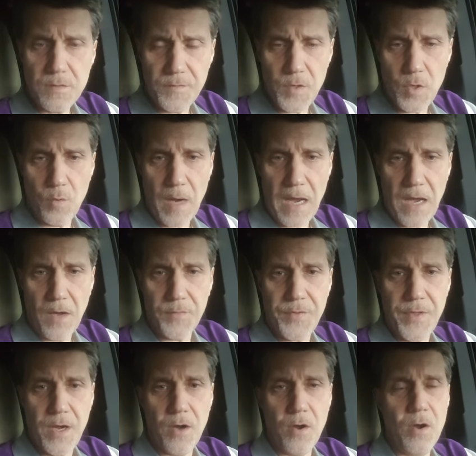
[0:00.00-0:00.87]
of you
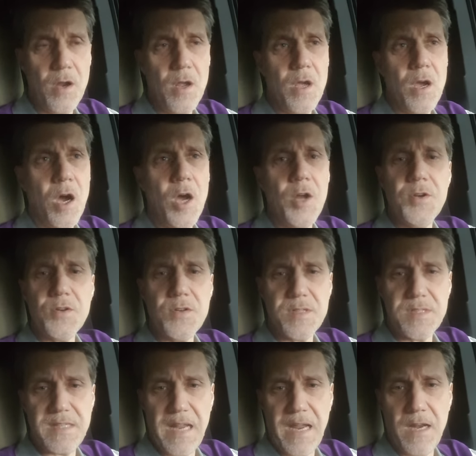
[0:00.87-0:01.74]
out there
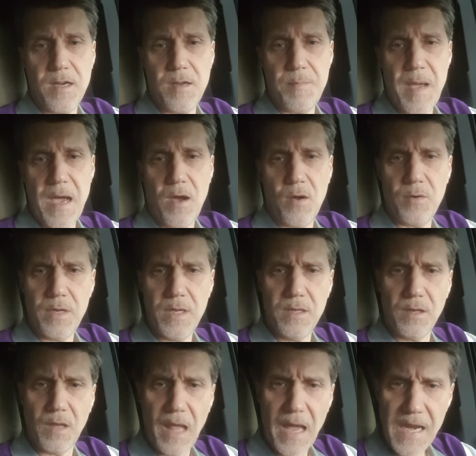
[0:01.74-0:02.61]
understand about
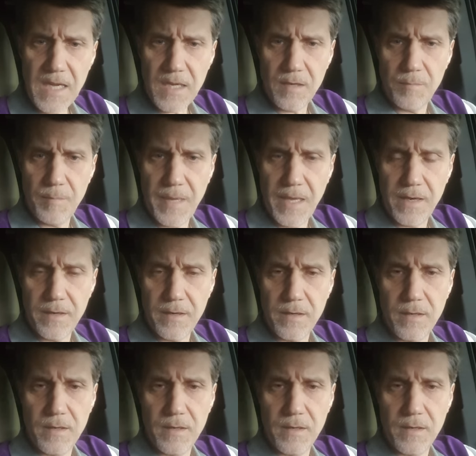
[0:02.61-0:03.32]
enlightenment?